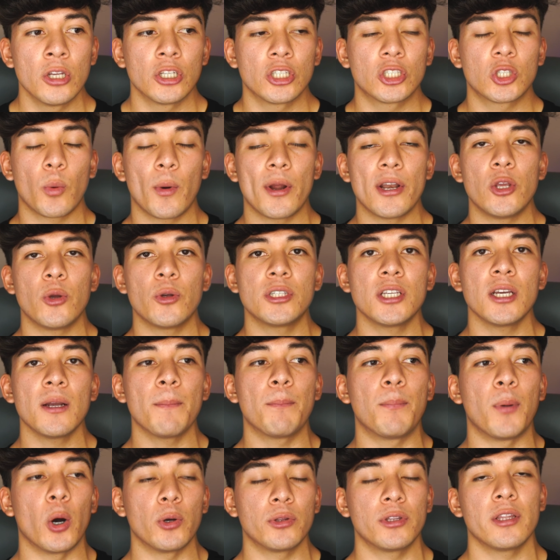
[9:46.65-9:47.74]
So when
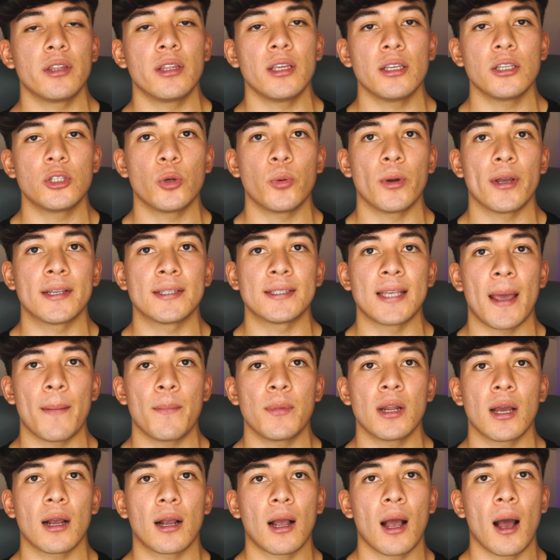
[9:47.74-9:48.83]
using both of these to
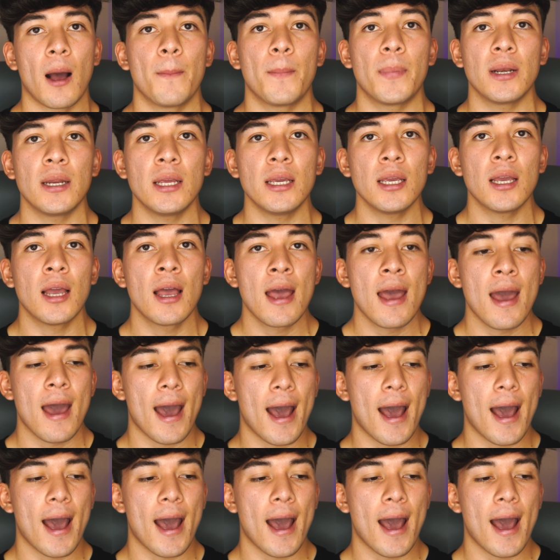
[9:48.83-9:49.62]
examine a company,